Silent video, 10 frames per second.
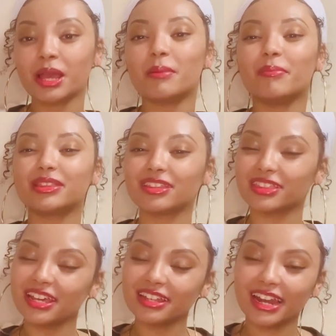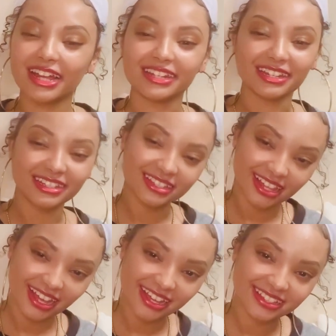but the thing that I
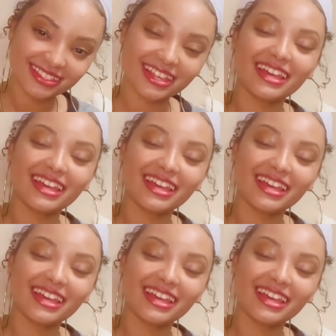disliked